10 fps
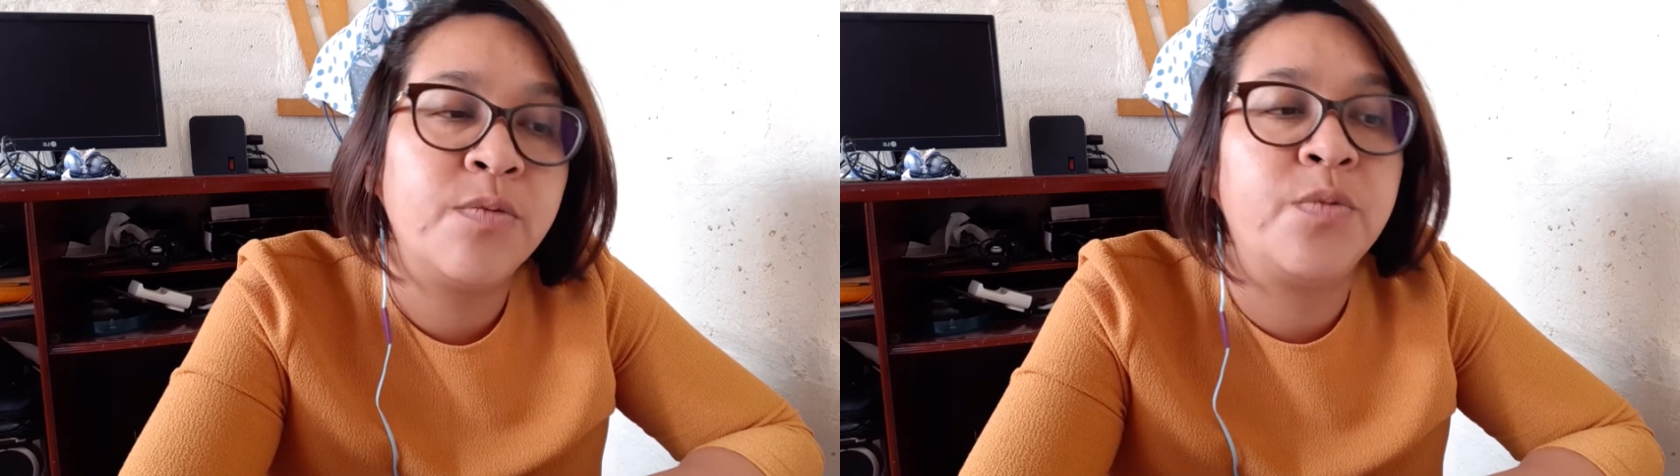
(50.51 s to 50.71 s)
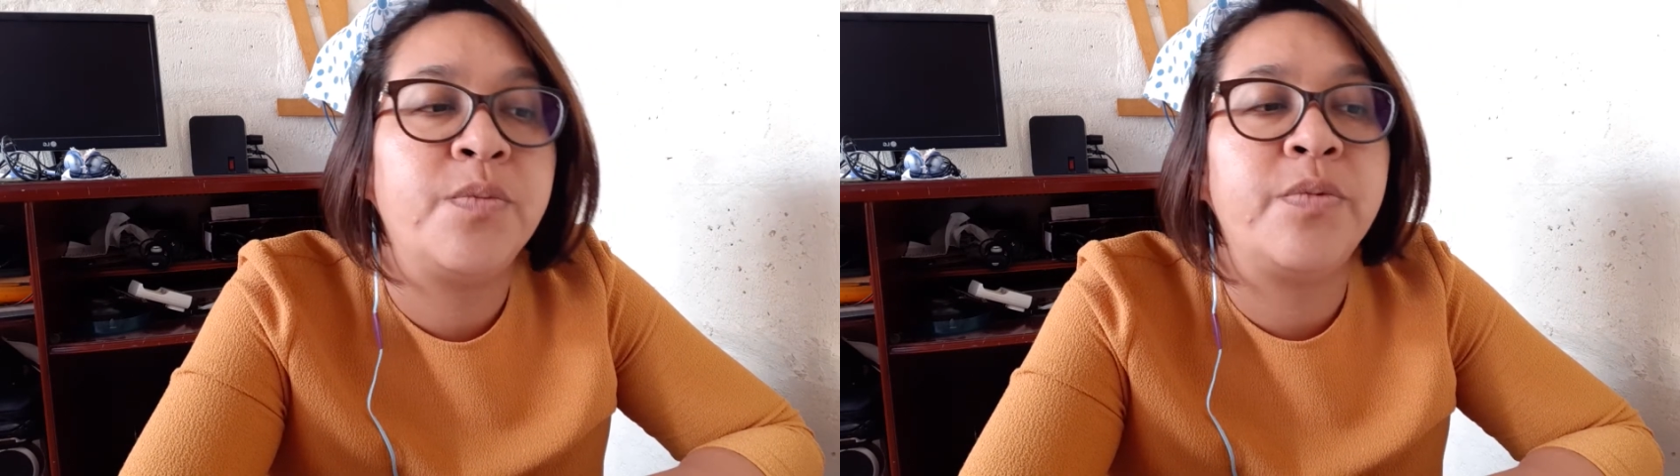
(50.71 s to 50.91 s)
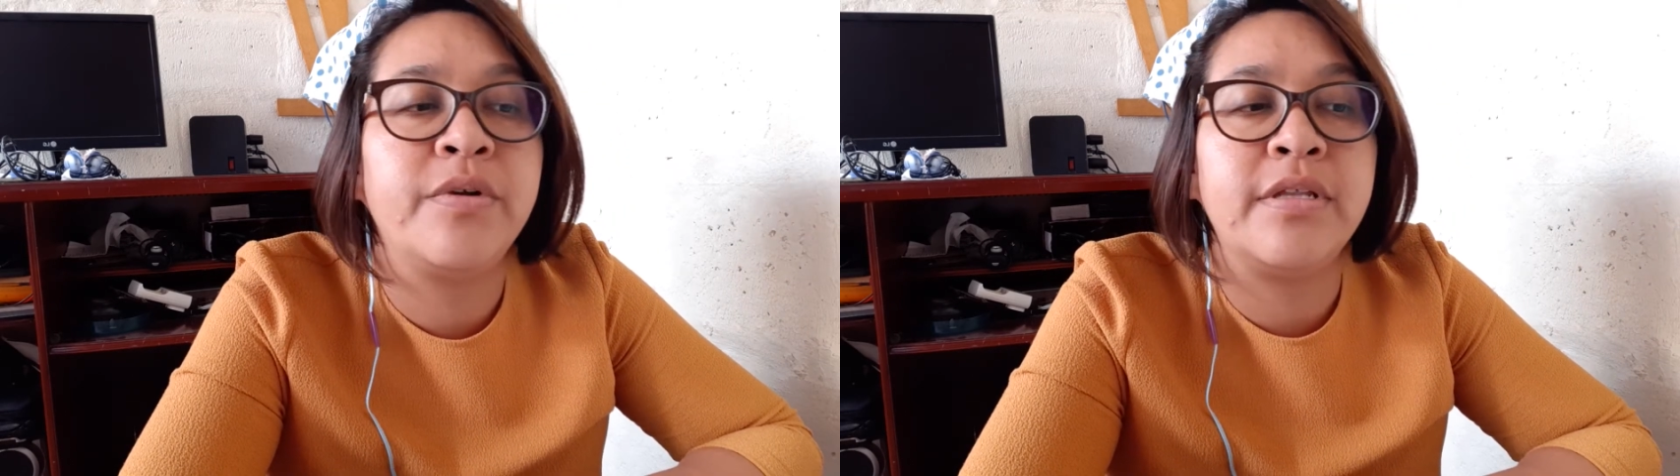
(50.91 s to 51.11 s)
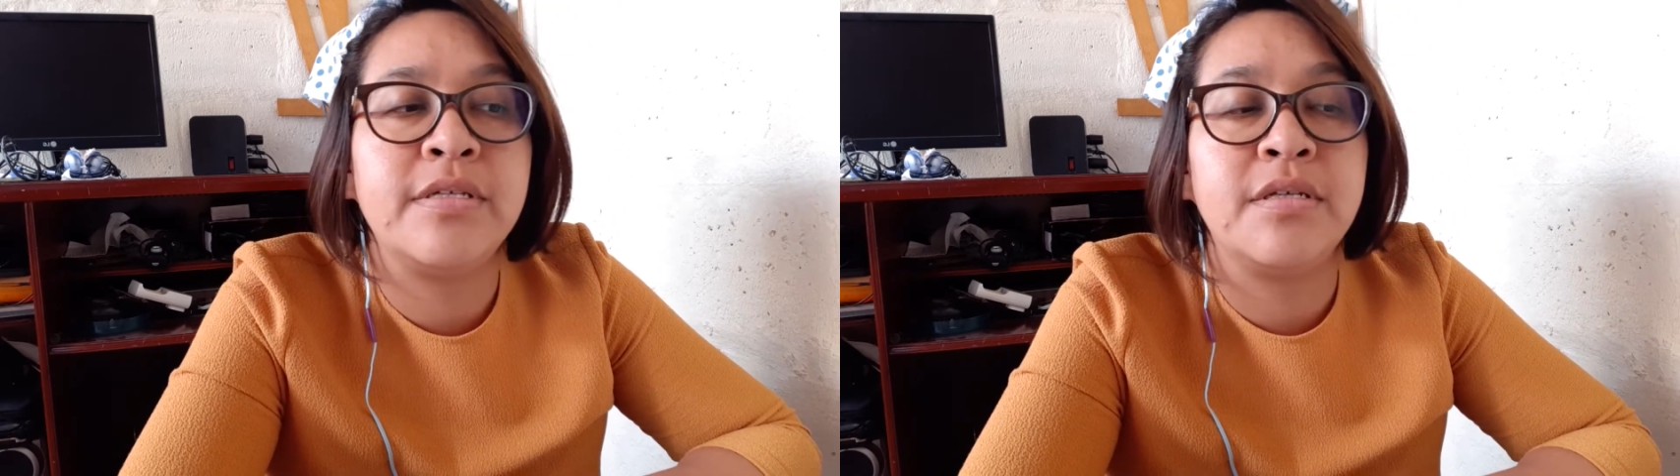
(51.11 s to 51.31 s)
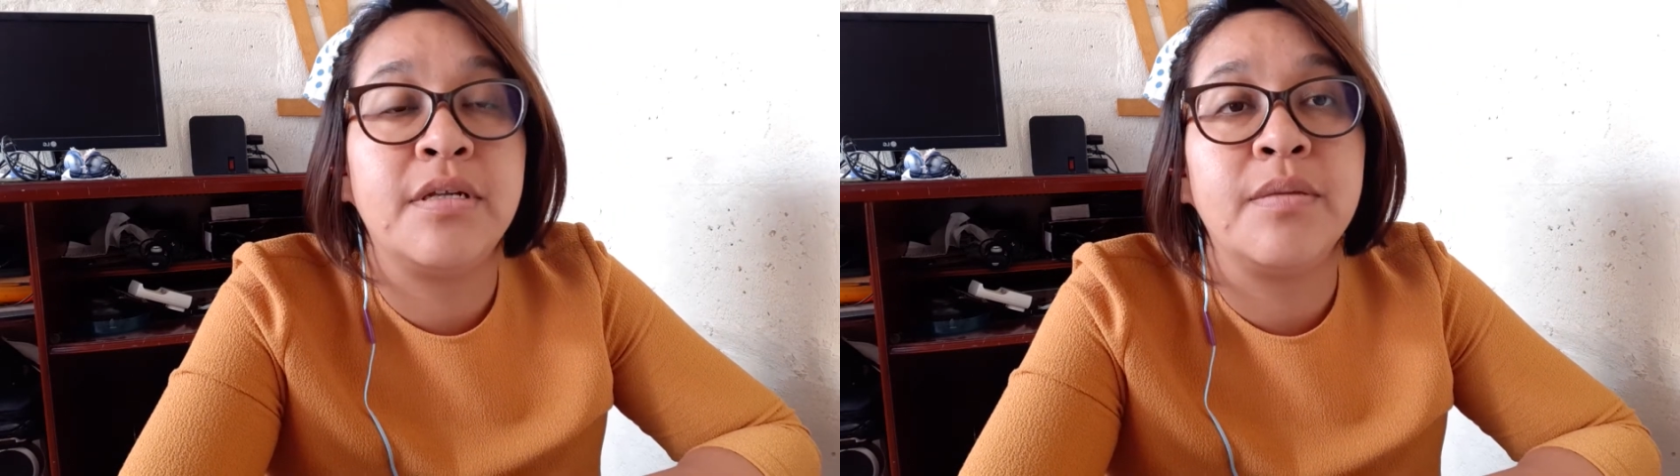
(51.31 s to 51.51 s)
prepare
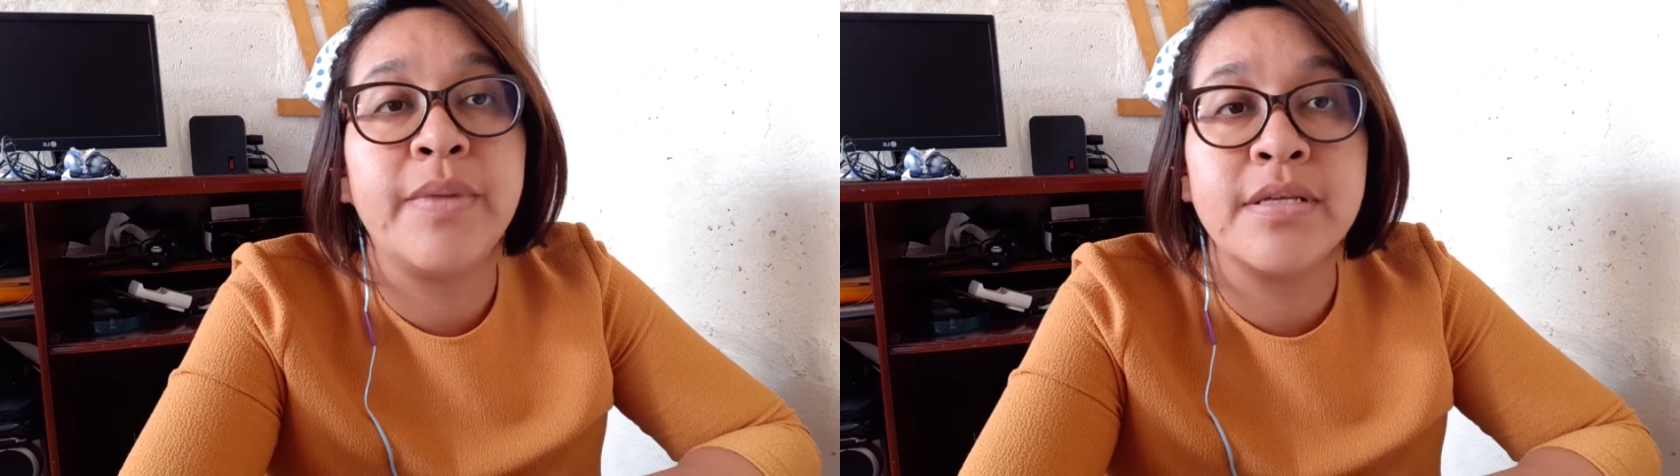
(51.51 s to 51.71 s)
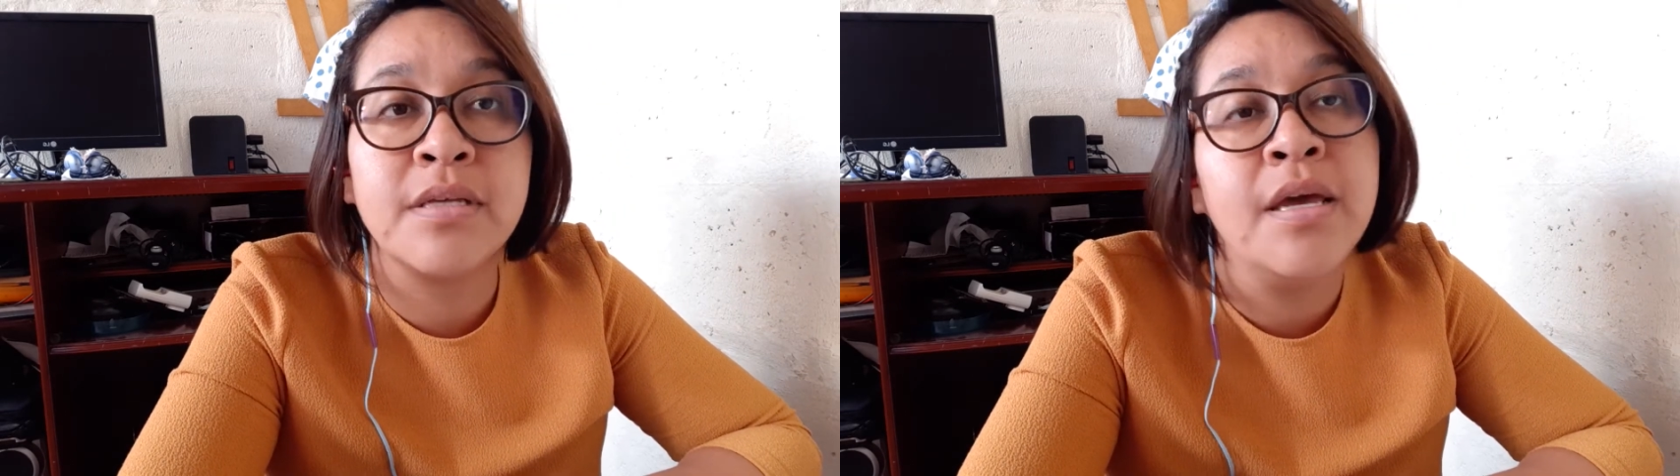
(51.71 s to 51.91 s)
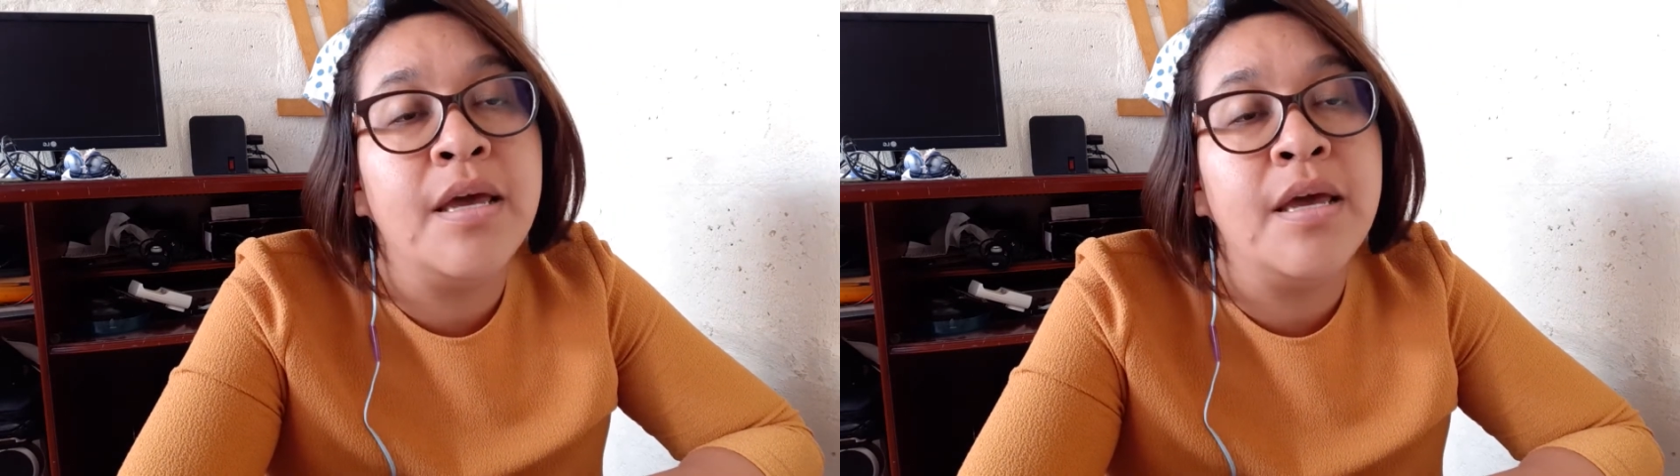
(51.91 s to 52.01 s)
this in advance.